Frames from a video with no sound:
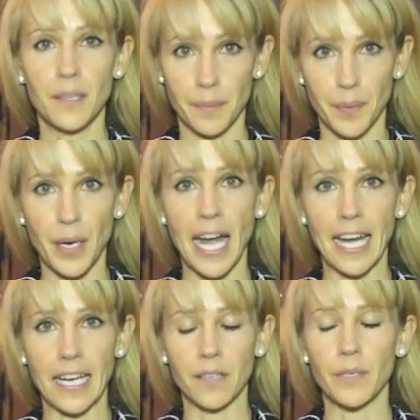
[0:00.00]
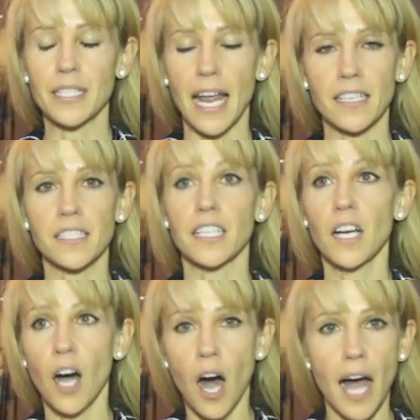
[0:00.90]
the brain, which actually
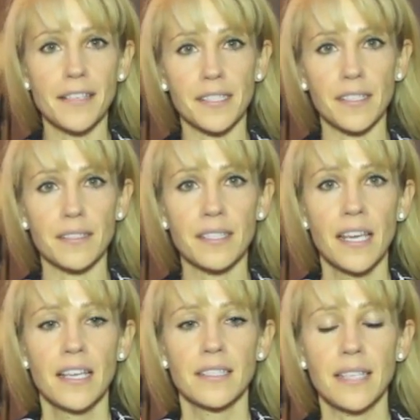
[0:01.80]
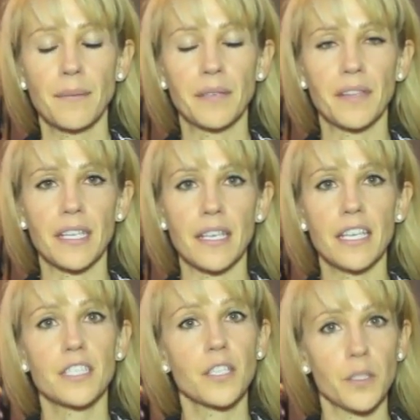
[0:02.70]
causes some of the
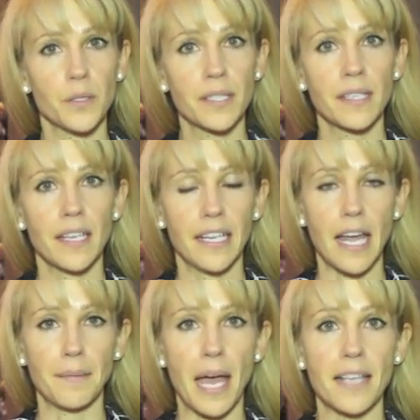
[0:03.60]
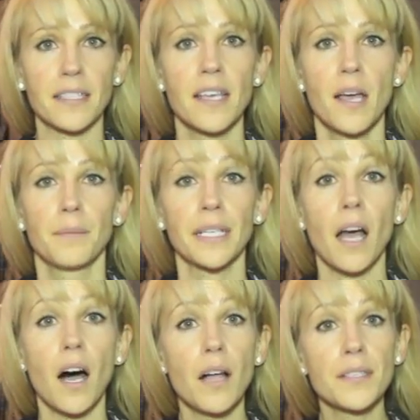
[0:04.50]
issues in MS, but
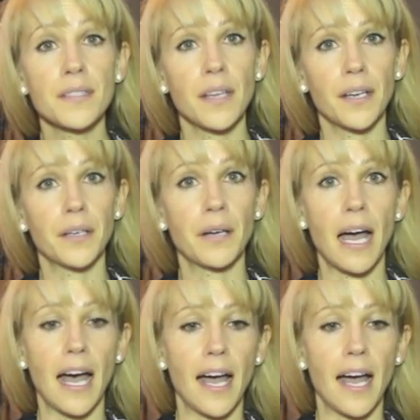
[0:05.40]
also